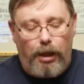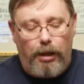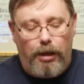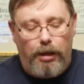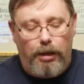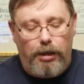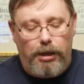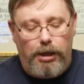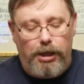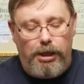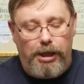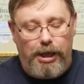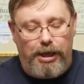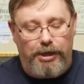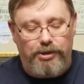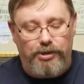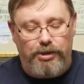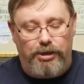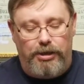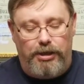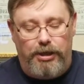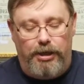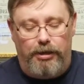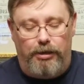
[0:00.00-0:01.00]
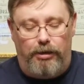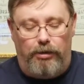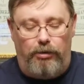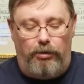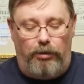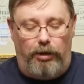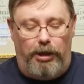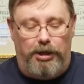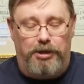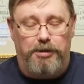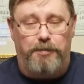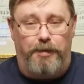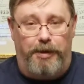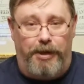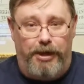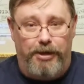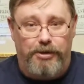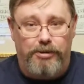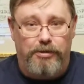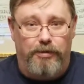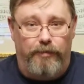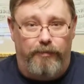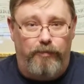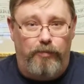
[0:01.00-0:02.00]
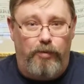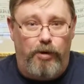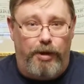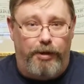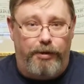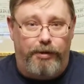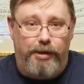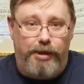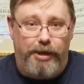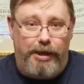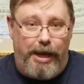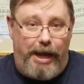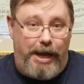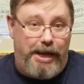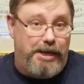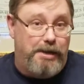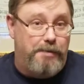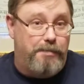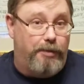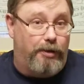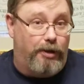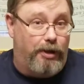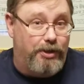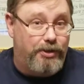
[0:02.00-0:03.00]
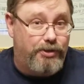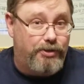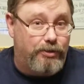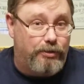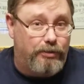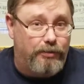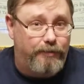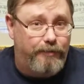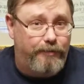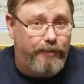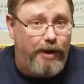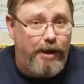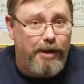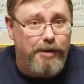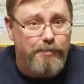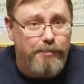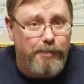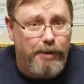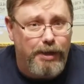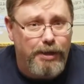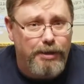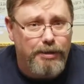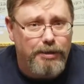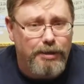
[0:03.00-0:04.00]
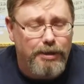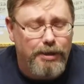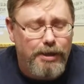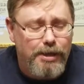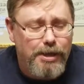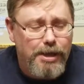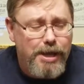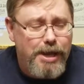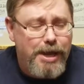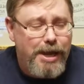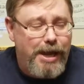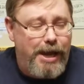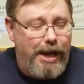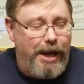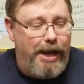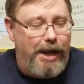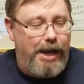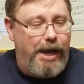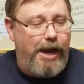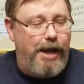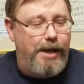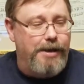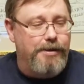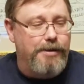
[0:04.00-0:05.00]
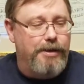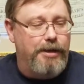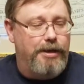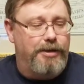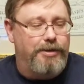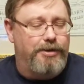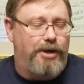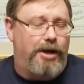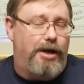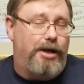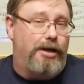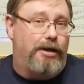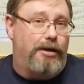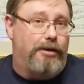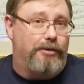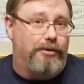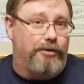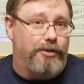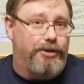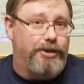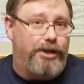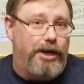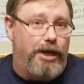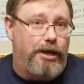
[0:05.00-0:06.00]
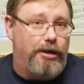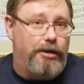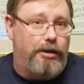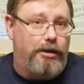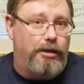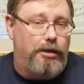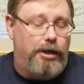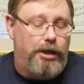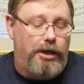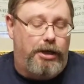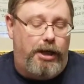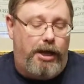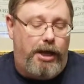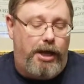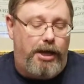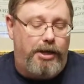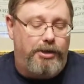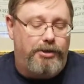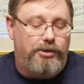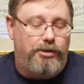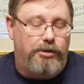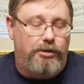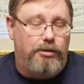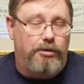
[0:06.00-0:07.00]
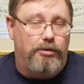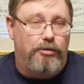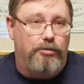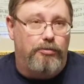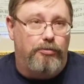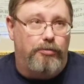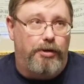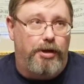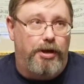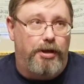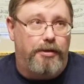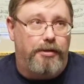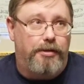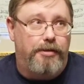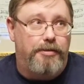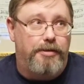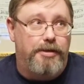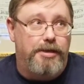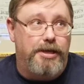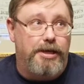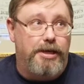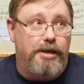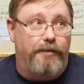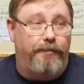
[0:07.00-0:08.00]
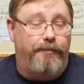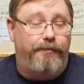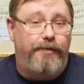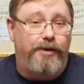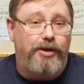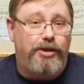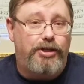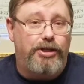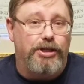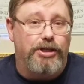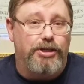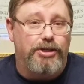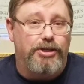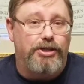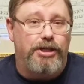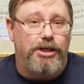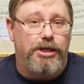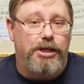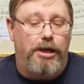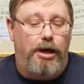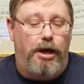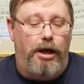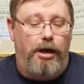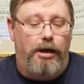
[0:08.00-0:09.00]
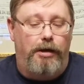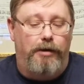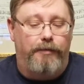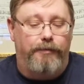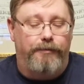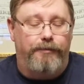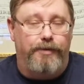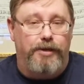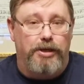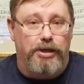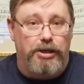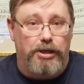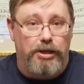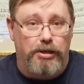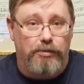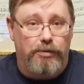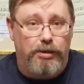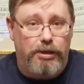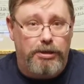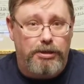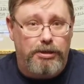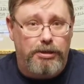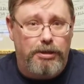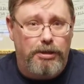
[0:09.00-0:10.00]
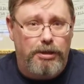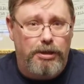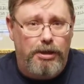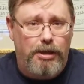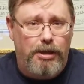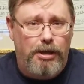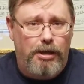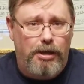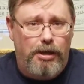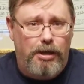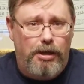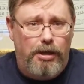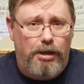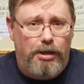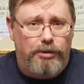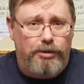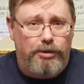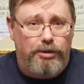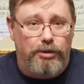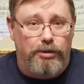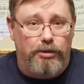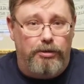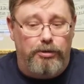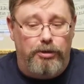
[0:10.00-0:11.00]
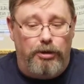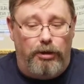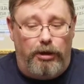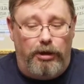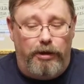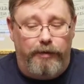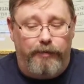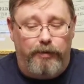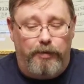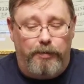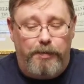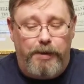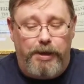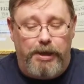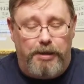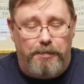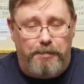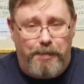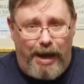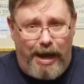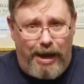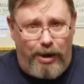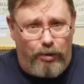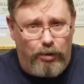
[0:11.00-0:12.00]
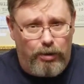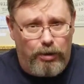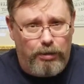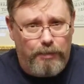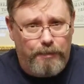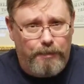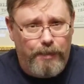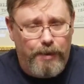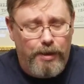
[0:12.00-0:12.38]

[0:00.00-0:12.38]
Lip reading: he actually did a whole explanation of what the 80+ certified meant. And as I understand it, it has to do with the efficiency of the unit to deliver peak power.